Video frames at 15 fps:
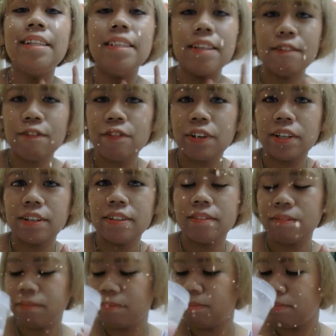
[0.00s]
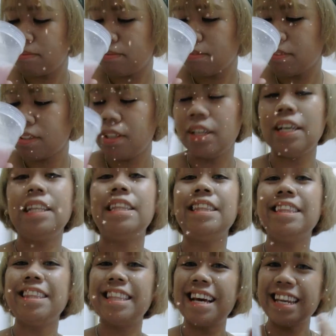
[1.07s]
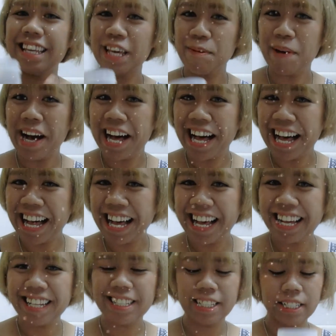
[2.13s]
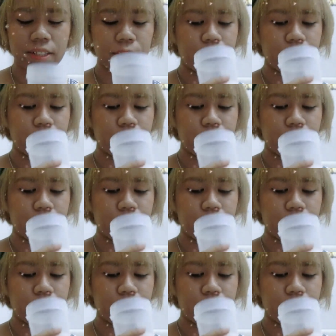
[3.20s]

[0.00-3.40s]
different. Itadakimasu.